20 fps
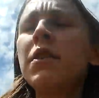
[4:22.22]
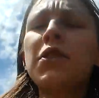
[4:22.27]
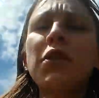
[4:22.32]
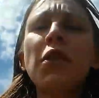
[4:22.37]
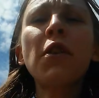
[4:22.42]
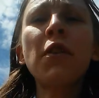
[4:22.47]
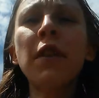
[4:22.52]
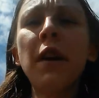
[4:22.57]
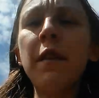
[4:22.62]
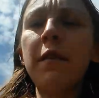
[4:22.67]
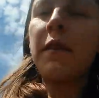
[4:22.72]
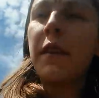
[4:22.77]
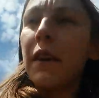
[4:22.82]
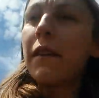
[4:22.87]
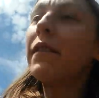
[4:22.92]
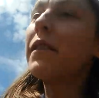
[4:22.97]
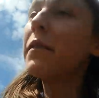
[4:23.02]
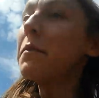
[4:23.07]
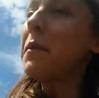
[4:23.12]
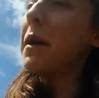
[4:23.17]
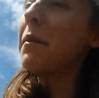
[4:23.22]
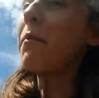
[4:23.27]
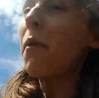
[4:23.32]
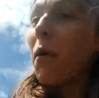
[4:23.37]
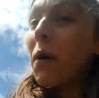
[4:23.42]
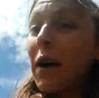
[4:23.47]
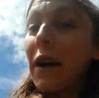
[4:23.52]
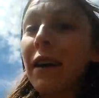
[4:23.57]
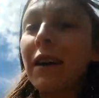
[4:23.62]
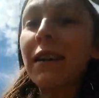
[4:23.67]
Sure, they've given me
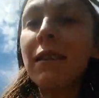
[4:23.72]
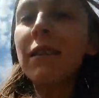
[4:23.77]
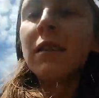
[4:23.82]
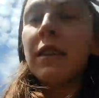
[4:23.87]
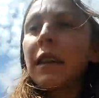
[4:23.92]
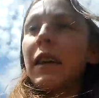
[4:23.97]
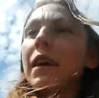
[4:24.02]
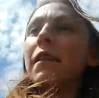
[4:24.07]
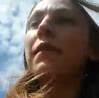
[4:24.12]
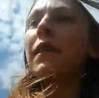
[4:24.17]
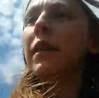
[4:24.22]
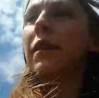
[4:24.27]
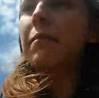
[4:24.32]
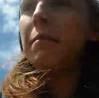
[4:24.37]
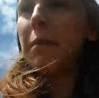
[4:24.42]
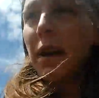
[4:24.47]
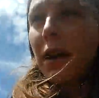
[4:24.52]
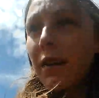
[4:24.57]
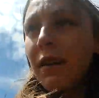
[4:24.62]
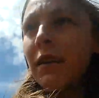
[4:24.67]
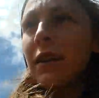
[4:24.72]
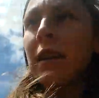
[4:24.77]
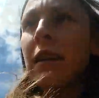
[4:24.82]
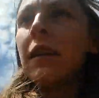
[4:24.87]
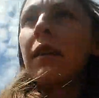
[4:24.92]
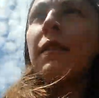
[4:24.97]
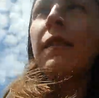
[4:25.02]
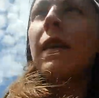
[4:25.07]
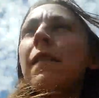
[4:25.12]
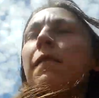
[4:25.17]
more, given me,
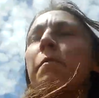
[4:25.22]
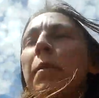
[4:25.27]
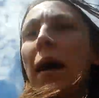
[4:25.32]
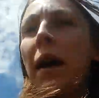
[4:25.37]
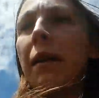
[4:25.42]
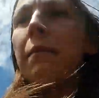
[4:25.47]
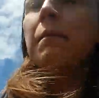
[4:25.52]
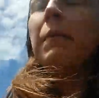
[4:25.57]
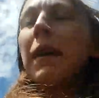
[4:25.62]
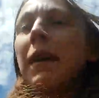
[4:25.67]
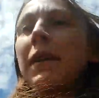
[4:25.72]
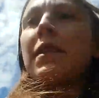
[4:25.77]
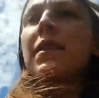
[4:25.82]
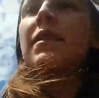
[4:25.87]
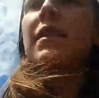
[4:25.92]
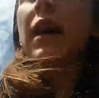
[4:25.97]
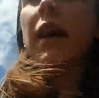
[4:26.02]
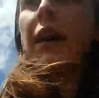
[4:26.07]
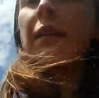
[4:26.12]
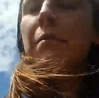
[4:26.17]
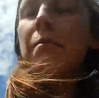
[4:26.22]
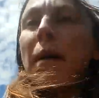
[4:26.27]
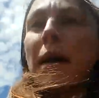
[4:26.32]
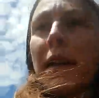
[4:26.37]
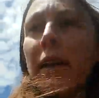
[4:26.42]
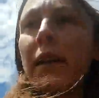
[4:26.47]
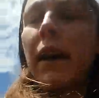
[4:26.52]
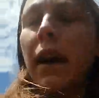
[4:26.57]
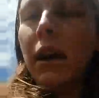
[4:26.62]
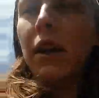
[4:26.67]
they've paid me to take
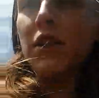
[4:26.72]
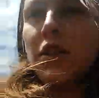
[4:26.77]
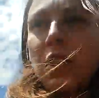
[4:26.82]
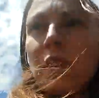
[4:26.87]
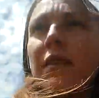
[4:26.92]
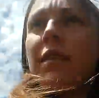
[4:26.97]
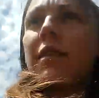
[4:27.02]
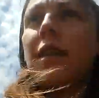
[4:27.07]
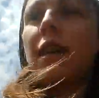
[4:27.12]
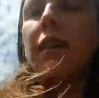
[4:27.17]
medications